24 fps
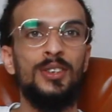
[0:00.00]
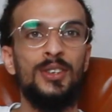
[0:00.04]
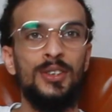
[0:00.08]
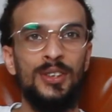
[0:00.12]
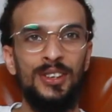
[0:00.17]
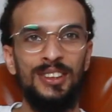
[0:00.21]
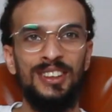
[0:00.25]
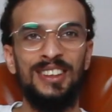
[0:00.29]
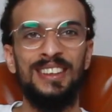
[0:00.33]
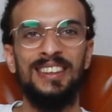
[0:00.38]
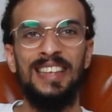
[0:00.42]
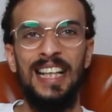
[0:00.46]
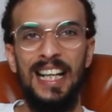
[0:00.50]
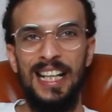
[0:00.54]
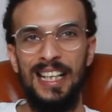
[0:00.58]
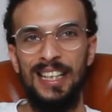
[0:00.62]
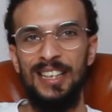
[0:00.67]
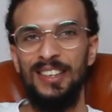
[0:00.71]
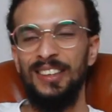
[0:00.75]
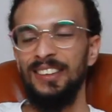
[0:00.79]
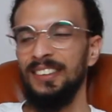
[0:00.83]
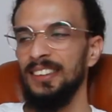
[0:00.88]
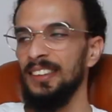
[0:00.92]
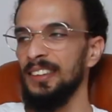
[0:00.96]

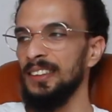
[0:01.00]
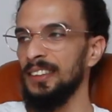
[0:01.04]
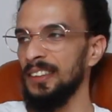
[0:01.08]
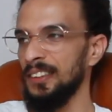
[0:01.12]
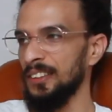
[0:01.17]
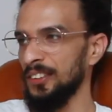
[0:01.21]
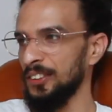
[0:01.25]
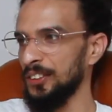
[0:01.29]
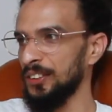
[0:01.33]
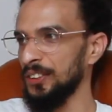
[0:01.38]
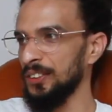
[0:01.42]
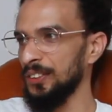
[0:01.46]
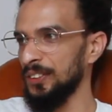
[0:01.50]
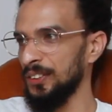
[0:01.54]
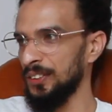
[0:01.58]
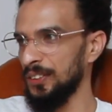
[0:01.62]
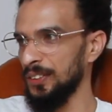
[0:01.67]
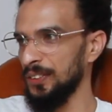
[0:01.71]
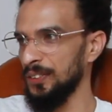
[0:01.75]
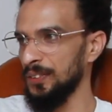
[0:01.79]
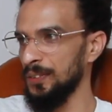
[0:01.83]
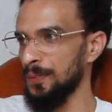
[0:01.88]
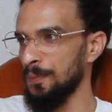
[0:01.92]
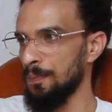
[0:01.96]
cross-dialogue discussion
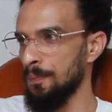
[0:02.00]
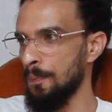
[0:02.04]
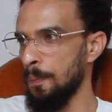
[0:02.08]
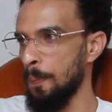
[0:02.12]
too.